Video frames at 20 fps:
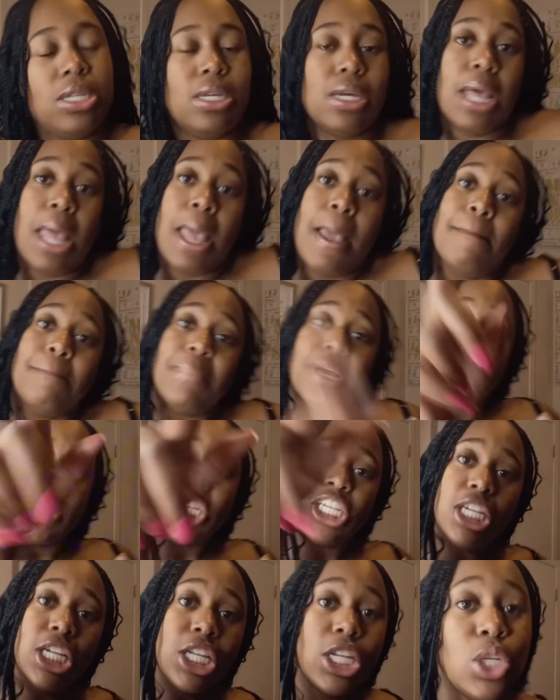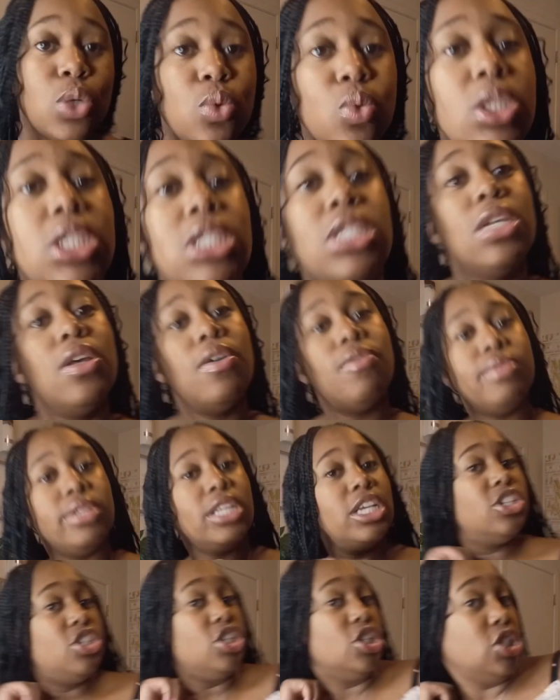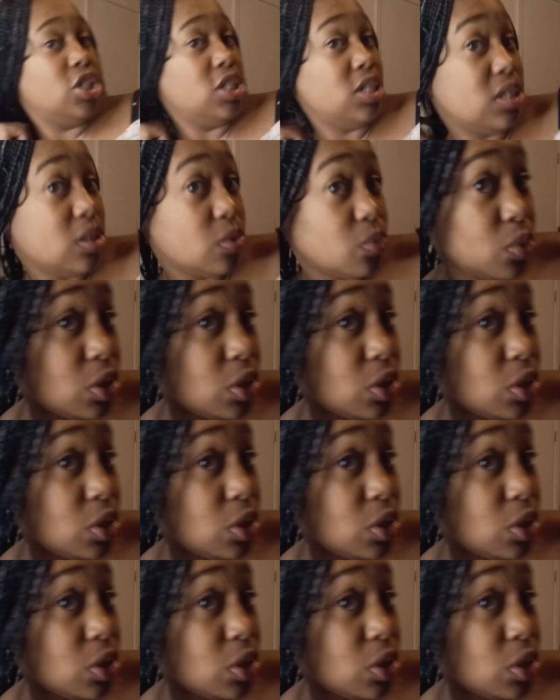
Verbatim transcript: good. My cheek be stuff that your cheek